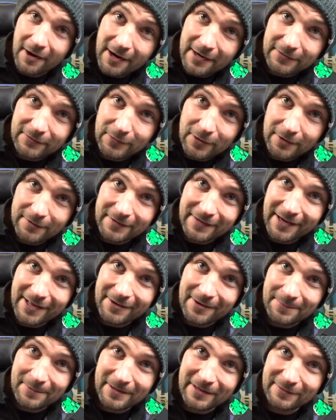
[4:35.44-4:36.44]
right, so all
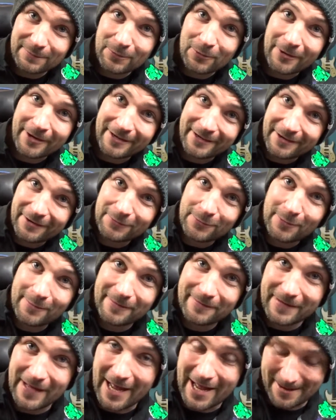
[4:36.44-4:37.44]
together up to this point, here's what
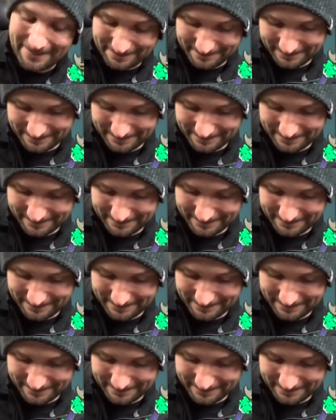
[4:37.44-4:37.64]
we've got.